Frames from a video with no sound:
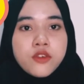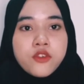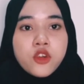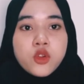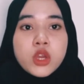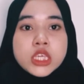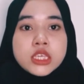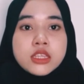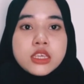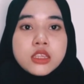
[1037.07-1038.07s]
For
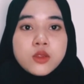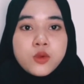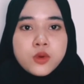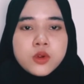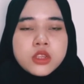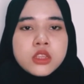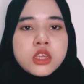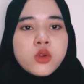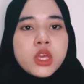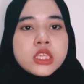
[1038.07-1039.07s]
question E2, the
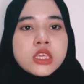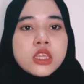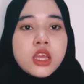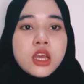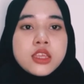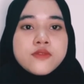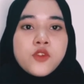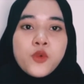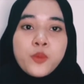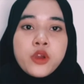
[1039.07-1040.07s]
question asks
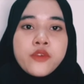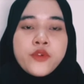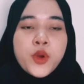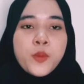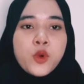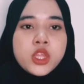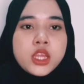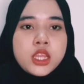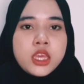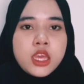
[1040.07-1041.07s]
viewpoint from
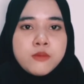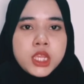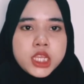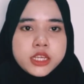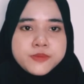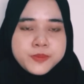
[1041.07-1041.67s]
Monagny and Miller.